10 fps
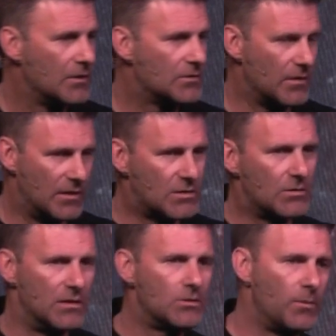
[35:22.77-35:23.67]
So this
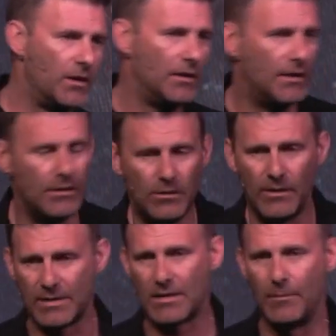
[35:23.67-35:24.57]
is what you need to do
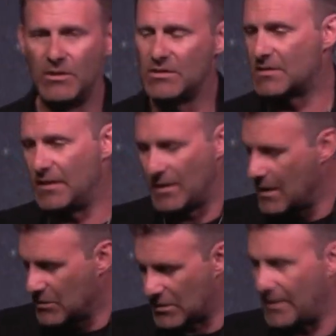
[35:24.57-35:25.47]
next time. You just need
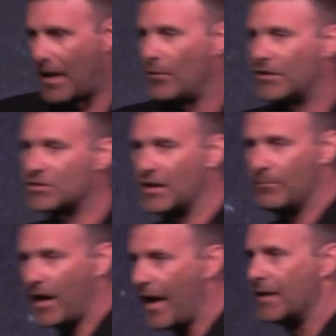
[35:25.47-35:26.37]
to sit down with the
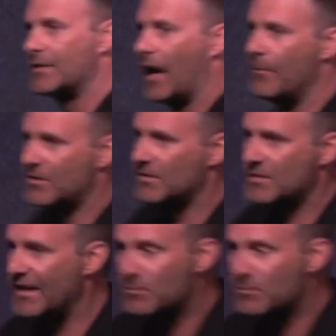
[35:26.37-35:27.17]
sheep ahead of time and just